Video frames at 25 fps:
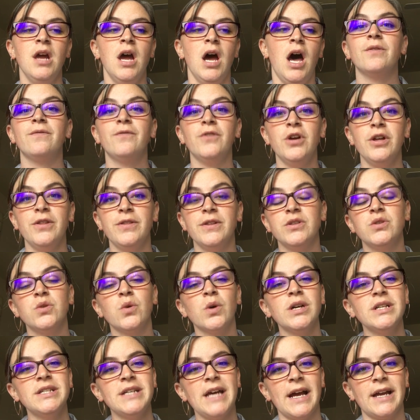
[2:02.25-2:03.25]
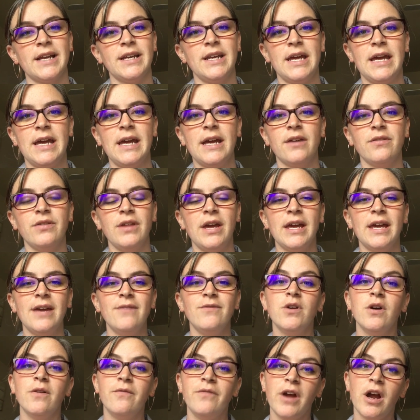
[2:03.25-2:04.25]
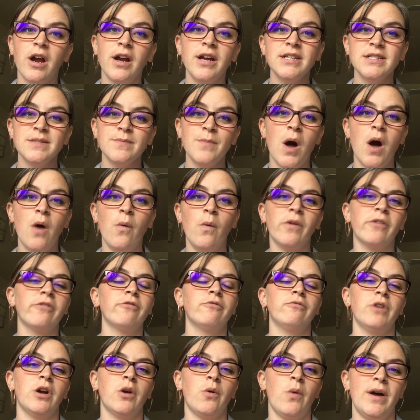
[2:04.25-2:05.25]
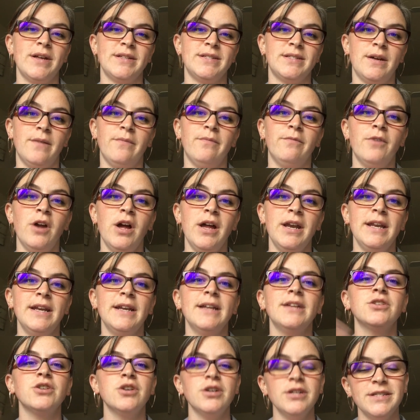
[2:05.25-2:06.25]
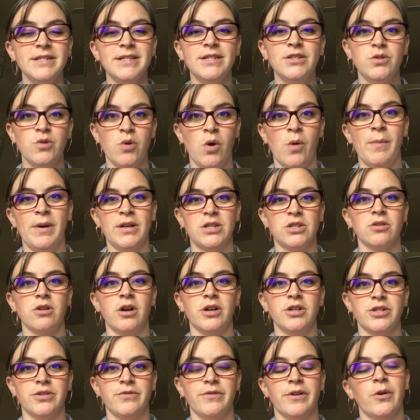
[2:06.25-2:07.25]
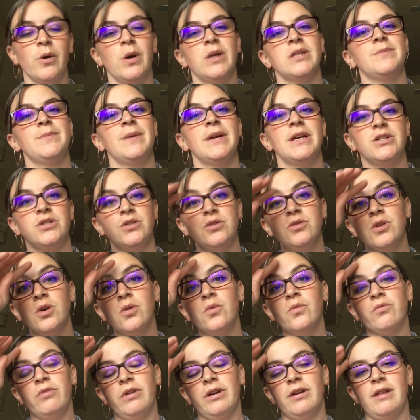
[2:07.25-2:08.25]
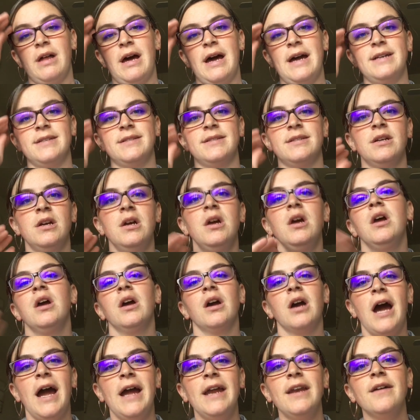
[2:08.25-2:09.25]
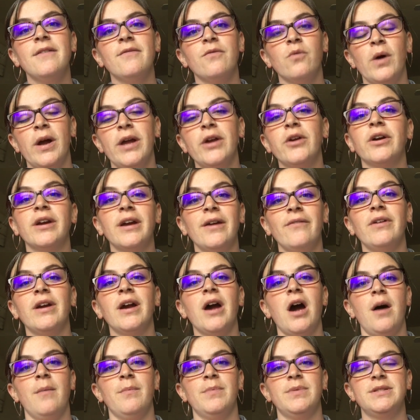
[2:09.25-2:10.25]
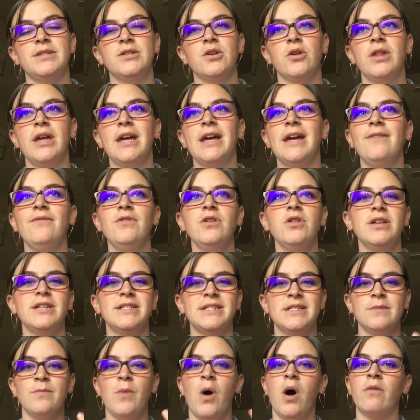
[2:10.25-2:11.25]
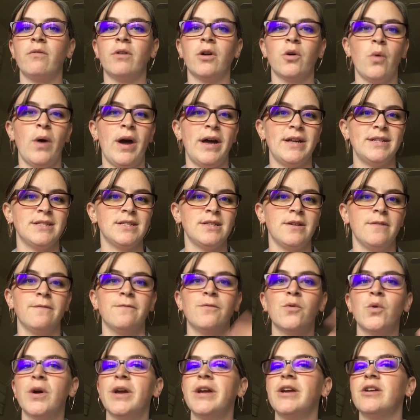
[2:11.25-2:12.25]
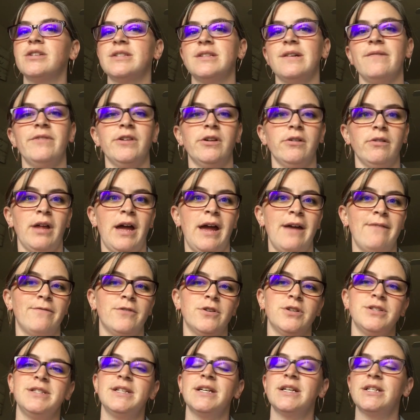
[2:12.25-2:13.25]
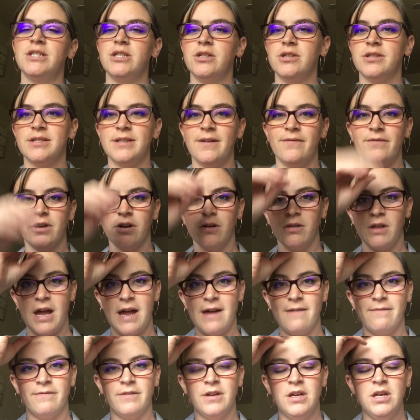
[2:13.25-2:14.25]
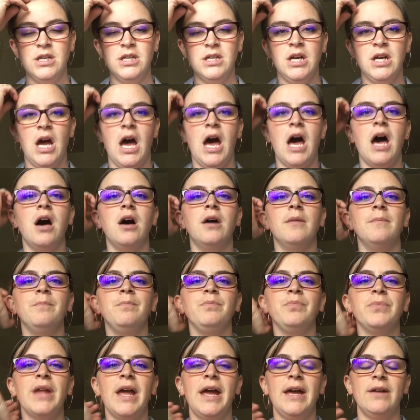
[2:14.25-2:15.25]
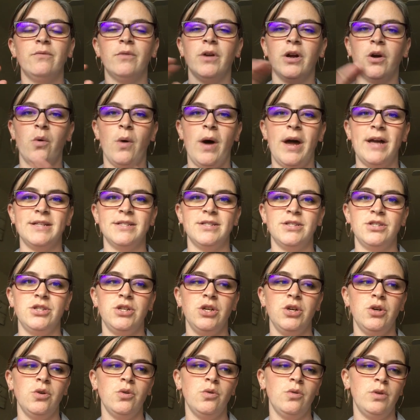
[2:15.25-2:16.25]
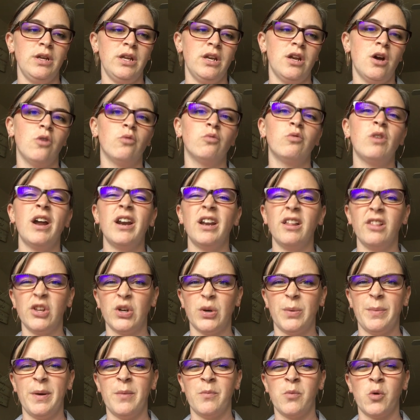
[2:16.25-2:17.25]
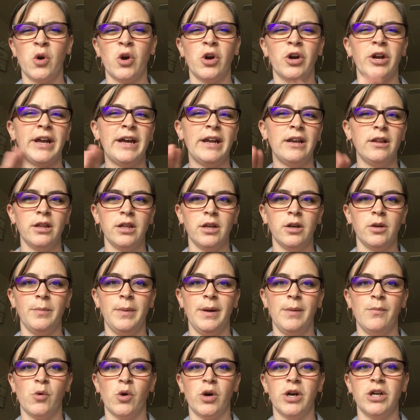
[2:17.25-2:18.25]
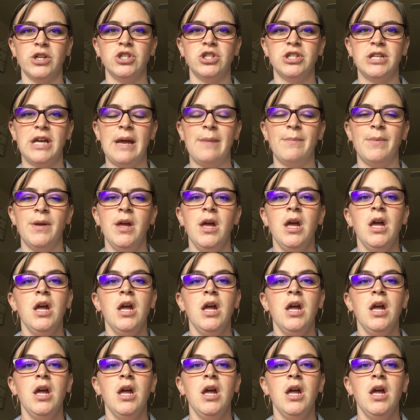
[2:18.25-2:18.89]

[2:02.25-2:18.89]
The foot in the door technique, they give you a very small request up front, and it turns into a much larger request because you don't realize kind of what you're giving up. So they give you this small request of 4 years of your life or 6 years of your life, and requests to, run a little bit more or get a little bit more in shape.